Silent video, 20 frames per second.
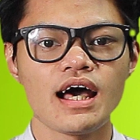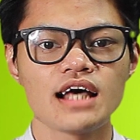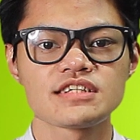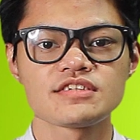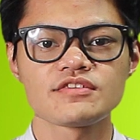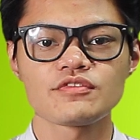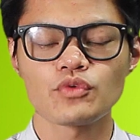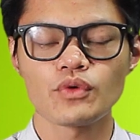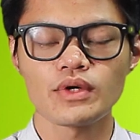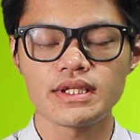
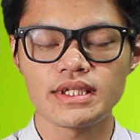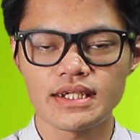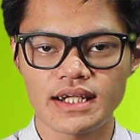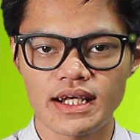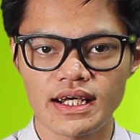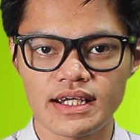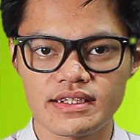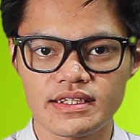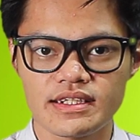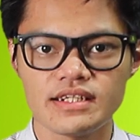As of
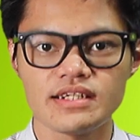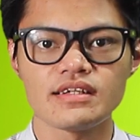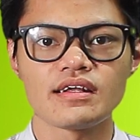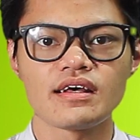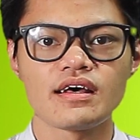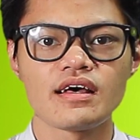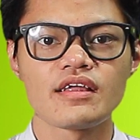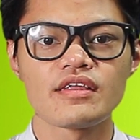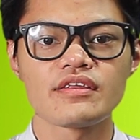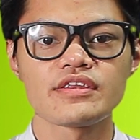2019,
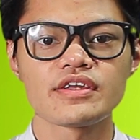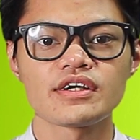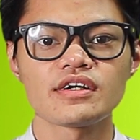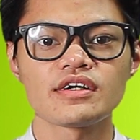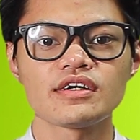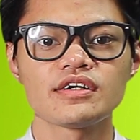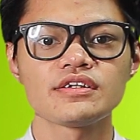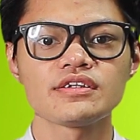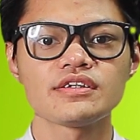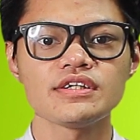
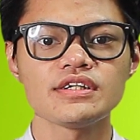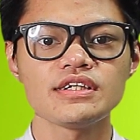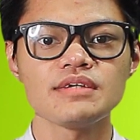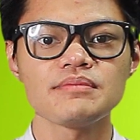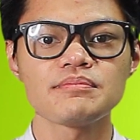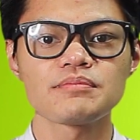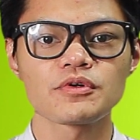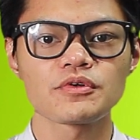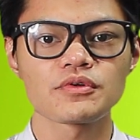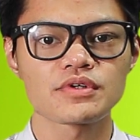there are
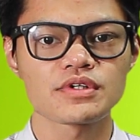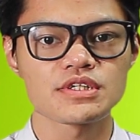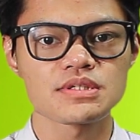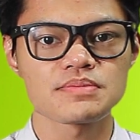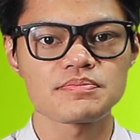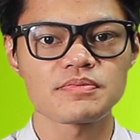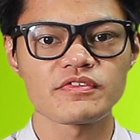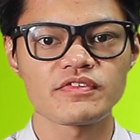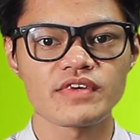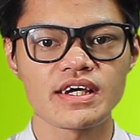30
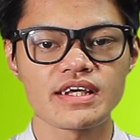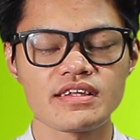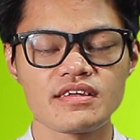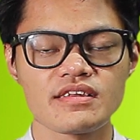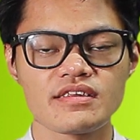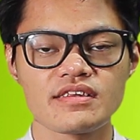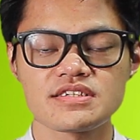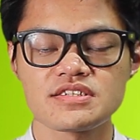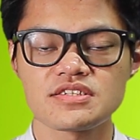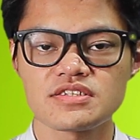brokers
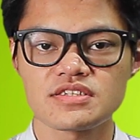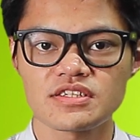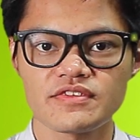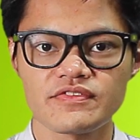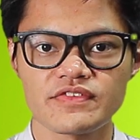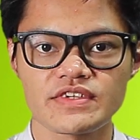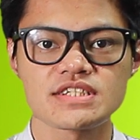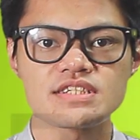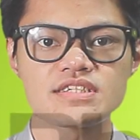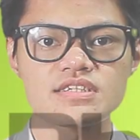providing this
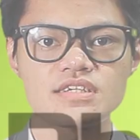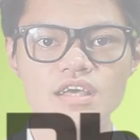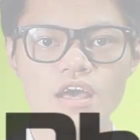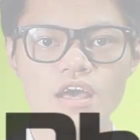service.